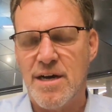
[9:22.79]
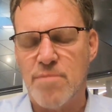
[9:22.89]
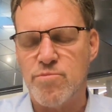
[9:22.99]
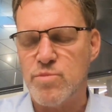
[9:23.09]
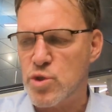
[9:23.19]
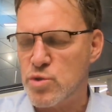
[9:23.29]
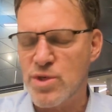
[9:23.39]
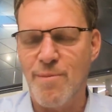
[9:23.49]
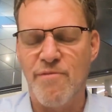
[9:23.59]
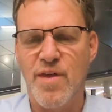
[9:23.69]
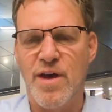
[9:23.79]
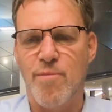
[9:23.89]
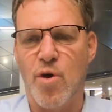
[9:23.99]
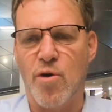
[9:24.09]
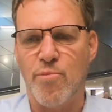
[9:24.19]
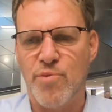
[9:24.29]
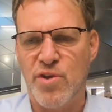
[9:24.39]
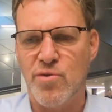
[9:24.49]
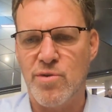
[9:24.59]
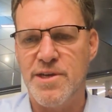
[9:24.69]
Um, so some of them are
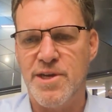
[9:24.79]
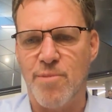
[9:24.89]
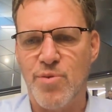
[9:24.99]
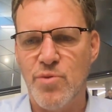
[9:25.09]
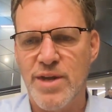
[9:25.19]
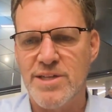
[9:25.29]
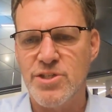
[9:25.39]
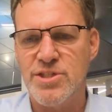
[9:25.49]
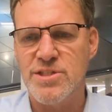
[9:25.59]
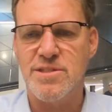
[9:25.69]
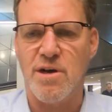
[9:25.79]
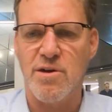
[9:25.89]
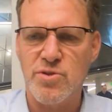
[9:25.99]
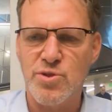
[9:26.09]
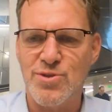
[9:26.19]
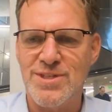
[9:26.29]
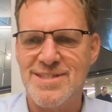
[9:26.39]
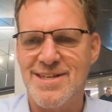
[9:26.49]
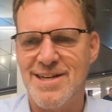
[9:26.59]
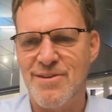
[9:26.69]
purely compute engines, others are
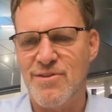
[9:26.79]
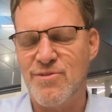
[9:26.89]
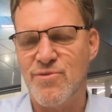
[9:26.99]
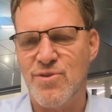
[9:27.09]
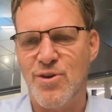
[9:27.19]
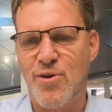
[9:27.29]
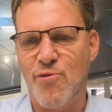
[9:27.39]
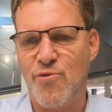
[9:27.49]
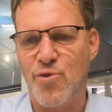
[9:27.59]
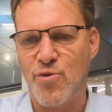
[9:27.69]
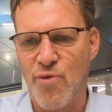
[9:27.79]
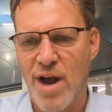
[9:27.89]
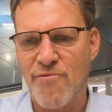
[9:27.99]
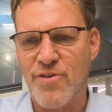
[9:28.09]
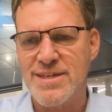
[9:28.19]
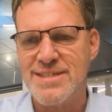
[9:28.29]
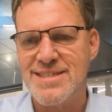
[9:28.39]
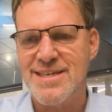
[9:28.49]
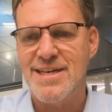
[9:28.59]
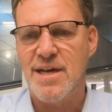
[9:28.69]
designed, you know, for
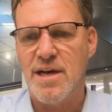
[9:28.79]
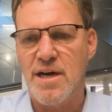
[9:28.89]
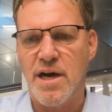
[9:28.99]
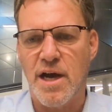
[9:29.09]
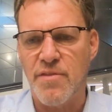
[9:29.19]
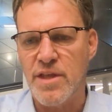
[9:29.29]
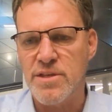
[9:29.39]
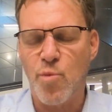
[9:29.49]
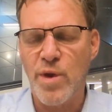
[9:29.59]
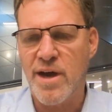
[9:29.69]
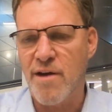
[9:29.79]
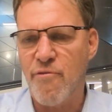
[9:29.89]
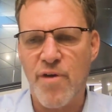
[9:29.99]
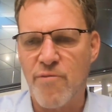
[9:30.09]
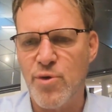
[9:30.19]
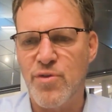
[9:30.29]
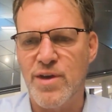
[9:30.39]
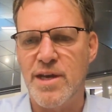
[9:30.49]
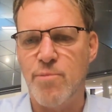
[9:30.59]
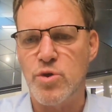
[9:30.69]
graphics, uh, and then we have
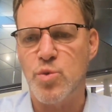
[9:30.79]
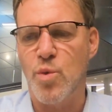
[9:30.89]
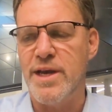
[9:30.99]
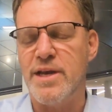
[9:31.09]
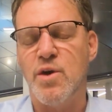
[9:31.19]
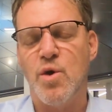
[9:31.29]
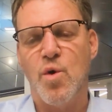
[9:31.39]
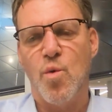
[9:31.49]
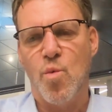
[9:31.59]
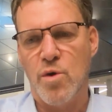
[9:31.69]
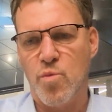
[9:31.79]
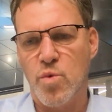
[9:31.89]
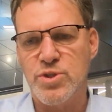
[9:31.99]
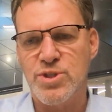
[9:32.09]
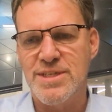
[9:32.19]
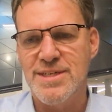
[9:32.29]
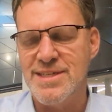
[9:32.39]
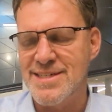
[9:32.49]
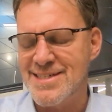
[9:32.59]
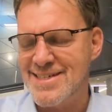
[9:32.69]
everything in between. What we're
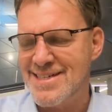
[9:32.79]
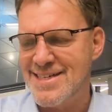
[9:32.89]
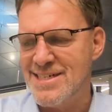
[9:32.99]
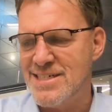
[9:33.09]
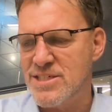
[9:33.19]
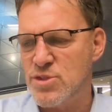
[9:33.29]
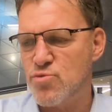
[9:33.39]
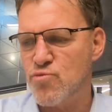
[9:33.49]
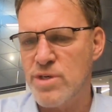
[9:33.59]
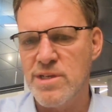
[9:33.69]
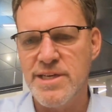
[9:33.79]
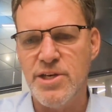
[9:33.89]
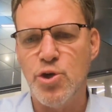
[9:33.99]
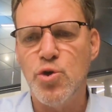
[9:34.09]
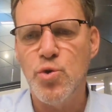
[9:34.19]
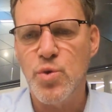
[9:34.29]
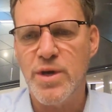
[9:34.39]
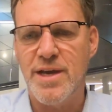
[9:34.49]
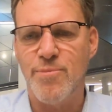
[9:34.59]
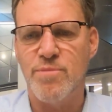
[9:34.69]
seeing is really new
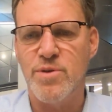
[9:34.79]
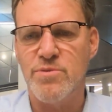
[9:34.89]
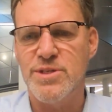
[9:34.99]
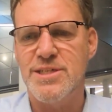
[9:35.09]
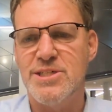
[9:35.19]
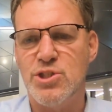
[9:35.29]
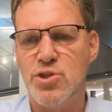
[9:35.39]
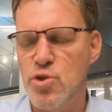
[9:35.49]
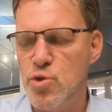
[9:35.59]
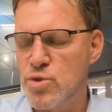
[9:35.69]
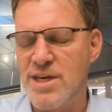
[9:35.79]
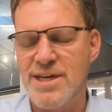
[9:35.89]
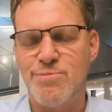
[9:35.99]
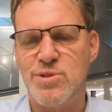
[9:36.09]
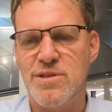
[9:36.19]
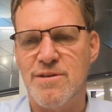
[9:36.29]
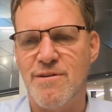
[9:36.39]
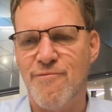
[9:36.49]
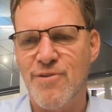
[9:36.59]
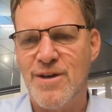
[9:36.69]
capabilities, new types
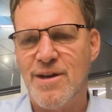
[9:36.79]
of